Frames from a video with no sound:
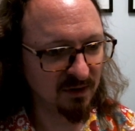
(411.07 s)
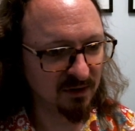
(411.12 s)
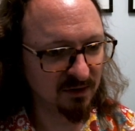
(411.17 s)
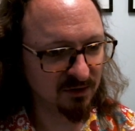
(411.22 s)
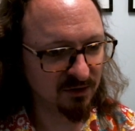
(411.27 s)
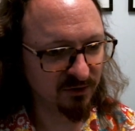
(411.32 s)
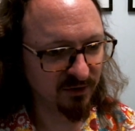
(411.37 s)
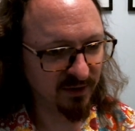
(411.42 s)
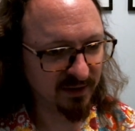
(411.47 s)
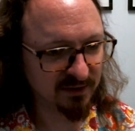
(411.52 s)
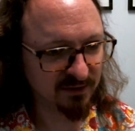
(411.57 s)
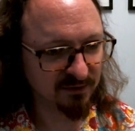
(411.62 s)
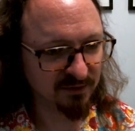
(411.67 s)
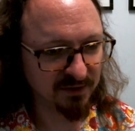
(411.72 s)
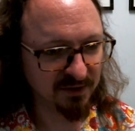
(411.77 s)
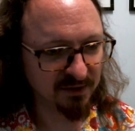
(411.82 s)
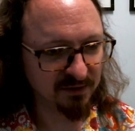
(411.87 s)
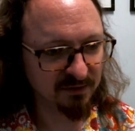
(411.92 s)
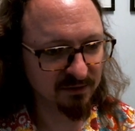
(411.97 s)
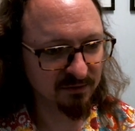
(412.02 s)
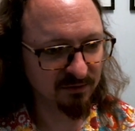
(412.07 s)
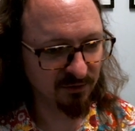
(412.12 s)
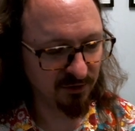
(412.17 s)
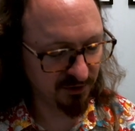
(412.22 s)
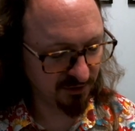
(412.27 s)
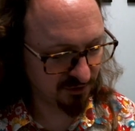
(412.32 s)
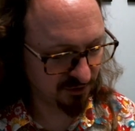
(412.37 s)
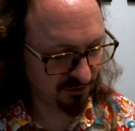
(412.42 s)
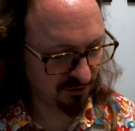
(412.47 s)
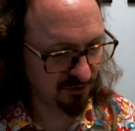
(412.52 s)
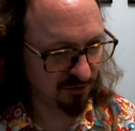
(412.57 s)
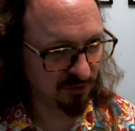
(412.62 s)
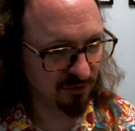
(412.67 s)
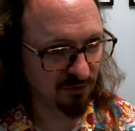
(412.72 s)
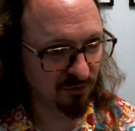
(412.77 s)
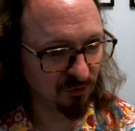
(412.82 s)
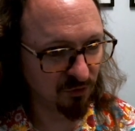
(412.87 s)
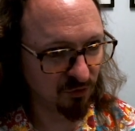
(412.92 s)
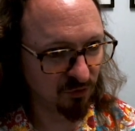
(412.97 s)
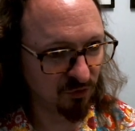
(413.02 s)
correctly for it to
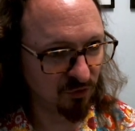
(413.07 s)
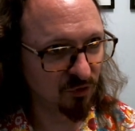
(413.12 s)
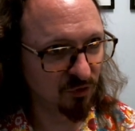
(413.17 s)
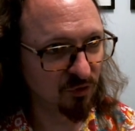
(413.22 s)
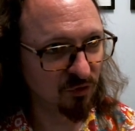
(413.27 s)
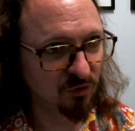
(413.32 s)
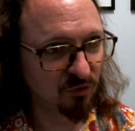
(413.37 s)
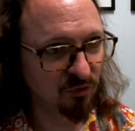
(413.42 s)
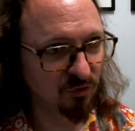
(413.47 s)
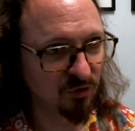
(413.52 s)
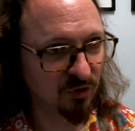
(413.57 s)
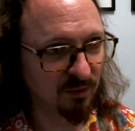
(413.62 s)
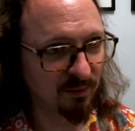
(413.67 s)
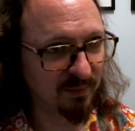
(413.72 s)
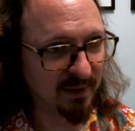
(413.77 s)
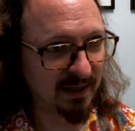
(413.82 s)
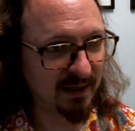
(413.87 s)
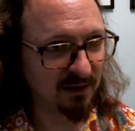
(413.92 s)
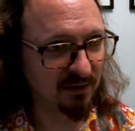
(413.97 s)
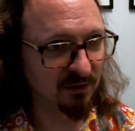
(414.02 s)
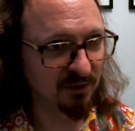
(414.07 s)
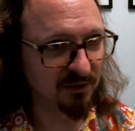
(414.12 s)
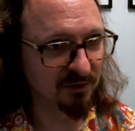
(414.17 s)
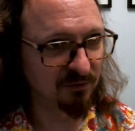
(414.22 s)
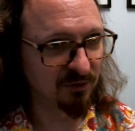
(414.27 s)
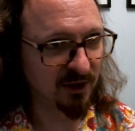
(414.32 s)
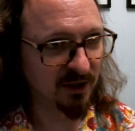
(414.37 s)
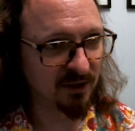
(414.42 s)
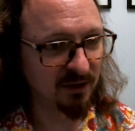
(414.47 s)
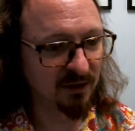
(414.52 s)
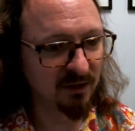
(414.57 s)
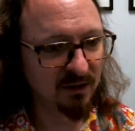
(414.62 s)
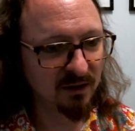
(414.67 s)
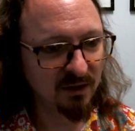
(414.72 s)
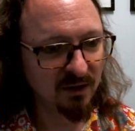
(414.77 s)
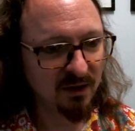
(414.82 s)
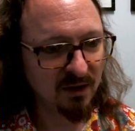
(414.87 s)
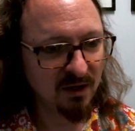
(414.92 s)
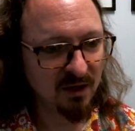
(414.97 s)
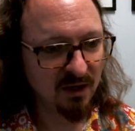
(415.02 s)
compile and run.
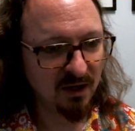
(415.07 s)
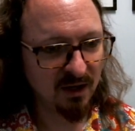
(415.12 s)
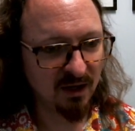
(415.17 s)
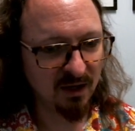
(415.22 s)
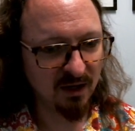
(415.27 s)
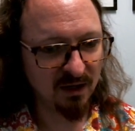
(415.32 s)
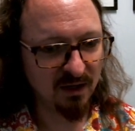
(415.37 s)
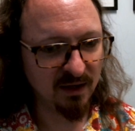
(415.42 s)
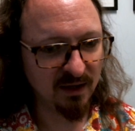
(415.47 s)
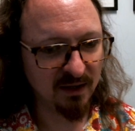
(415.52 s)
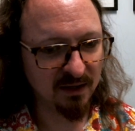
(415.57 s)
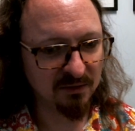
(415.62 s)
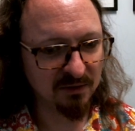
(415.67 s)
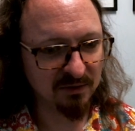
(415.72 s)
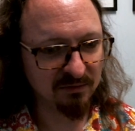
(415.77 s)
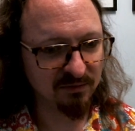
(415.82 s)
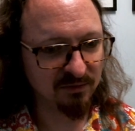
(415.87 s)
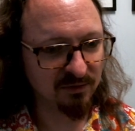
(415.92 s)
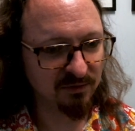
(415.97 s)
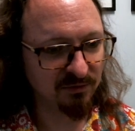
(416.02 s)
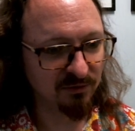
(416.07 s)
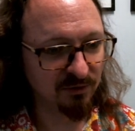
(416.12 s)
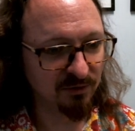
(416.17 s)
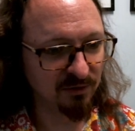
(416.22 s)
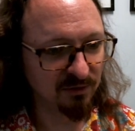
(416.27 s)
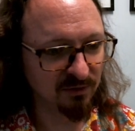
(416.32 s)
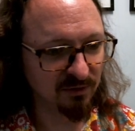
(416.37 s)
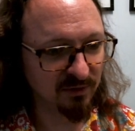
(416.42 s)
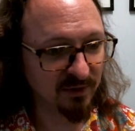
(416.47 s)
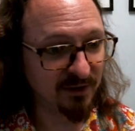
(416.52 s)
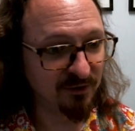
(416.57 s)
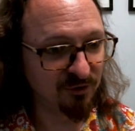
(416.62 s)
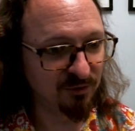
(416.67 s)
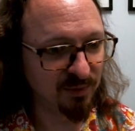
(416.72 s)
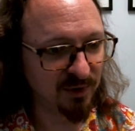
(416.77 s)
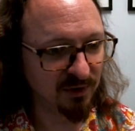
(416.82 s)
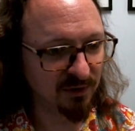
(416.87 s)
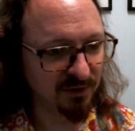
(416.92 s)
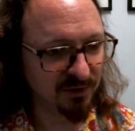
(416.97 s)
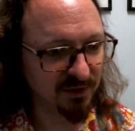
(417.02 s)
However, for
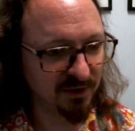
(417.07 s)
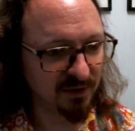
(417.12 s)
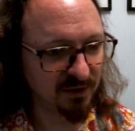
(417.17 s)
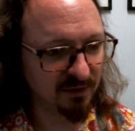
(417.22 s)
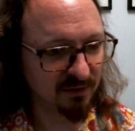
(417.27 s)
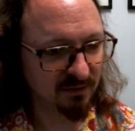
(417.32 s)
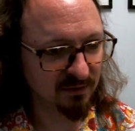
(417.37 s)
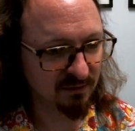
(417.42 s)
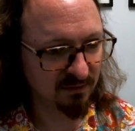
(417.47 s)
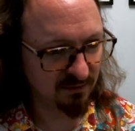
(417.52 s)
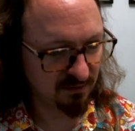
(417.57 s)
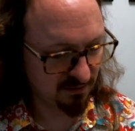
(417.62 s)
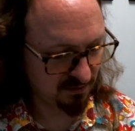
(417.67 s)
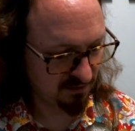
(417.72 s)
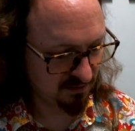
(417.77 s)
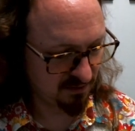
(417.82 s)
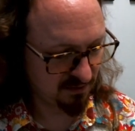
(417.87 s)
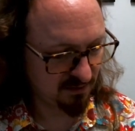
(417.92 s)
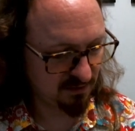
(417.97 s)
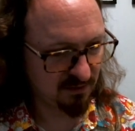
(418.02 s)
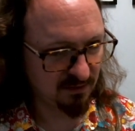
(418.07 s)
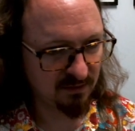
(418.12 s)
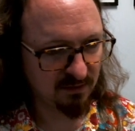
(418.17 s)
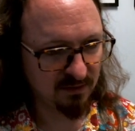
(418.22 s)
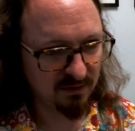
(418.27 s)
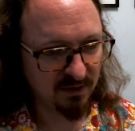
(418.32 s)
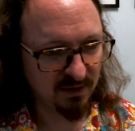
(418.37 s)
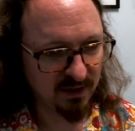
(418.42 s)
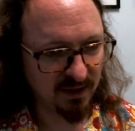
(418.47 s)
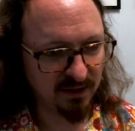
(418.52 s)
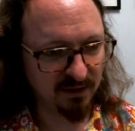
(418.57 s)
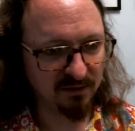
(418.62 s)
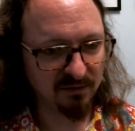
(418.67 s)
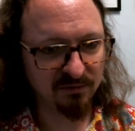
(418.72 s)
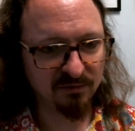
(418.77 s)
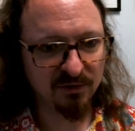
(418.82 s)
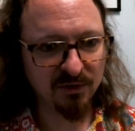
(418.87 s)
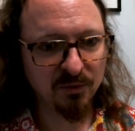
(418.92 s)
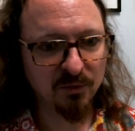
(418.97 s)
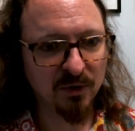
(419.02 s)
legibility, I
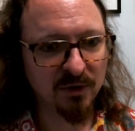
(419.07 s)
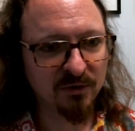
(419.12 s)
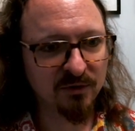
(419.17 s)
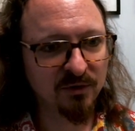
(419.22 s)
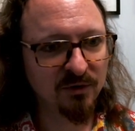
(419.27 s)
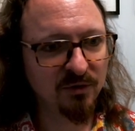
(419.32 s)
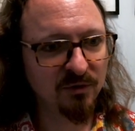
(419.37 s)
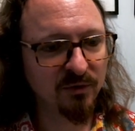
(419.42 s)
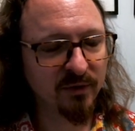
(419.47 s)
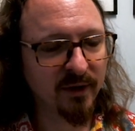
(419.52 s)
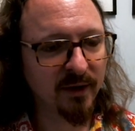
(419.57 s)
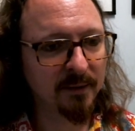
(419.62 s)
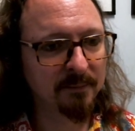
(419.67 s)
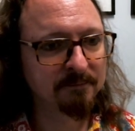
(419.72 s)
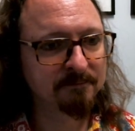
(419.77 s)
definitely want to do that.